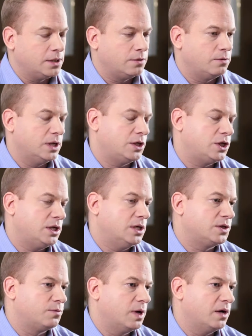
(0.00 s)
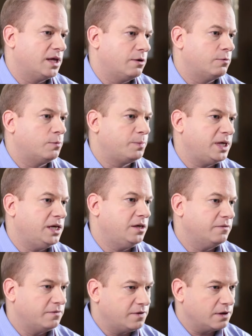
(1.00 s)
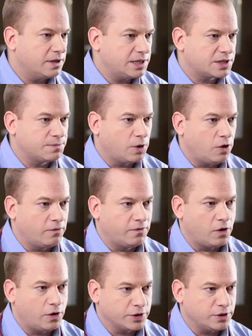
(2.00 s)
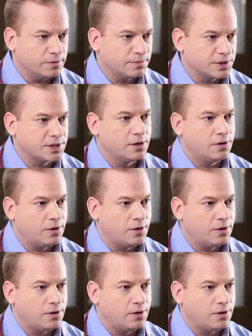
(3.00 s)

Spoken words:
which is where they will pee very small volumes